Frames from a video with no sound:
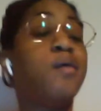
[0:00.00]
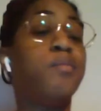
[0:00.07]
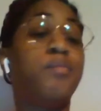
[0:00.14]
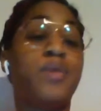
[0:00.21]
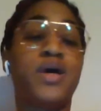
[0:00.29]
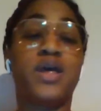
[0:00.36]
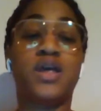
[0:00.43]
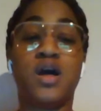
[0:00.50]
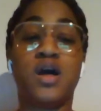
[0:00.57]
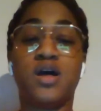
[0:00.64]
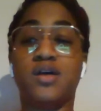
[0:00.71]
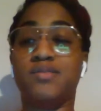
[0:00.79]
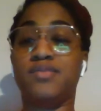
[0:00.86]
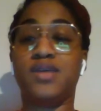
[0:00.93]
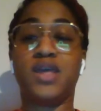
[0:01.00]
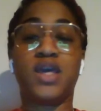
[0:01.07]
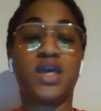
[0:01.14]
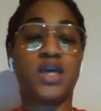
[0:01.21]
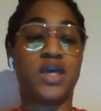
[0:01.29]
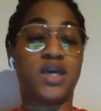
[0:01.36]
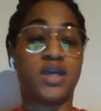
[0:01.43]
But
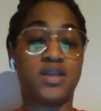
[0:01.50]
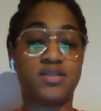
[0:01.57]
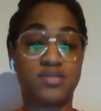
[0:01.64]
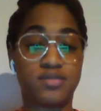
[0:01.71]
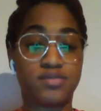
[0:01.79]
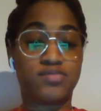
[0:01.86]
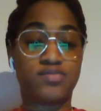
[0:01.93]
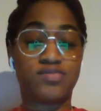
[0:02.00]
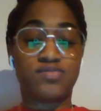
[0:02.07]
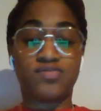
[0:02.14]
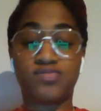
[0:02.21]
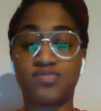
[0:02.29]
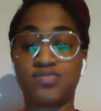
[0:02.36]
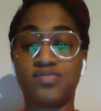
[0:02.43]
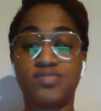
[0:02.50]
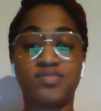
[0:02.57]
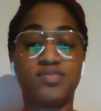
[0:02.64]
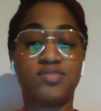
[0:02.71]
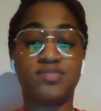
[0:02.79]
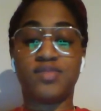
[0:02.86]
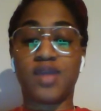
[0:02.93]
yeah,
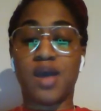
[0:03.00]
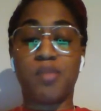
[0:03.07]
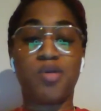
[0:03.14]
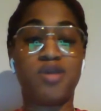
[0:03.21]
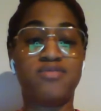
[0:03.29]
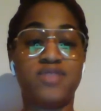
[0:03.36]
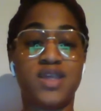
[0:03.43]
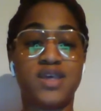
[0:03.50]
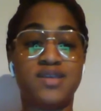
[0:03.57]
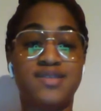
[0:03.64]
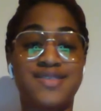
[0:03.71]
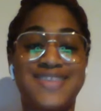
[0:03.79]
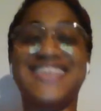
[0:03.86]
I'm off this.